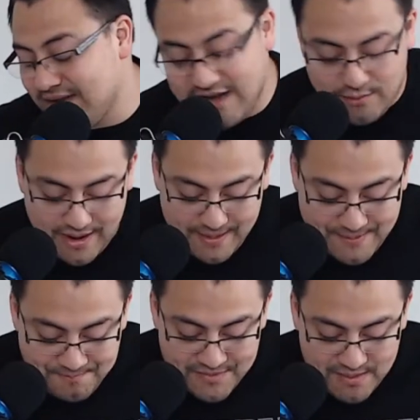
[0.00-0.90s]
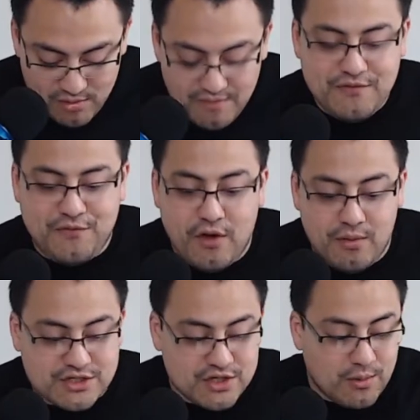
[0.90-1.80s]
Anyway, moving
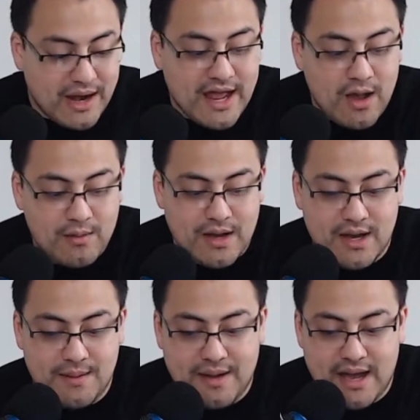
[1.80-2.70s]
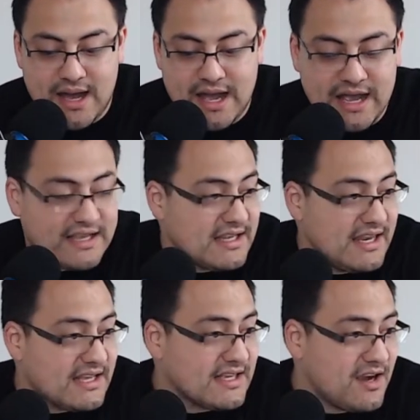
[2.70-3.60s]
forward. So right now, I guess
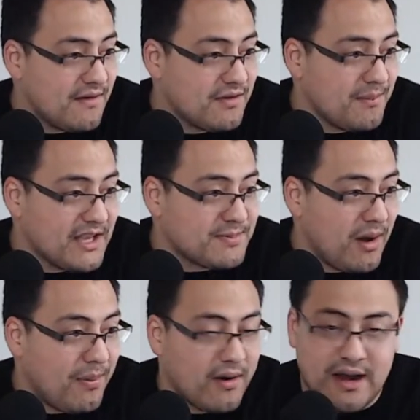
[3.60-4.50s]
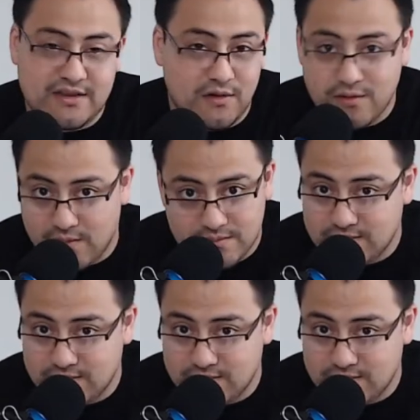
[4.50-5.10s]
Elias can cover the baseball part. I don't know.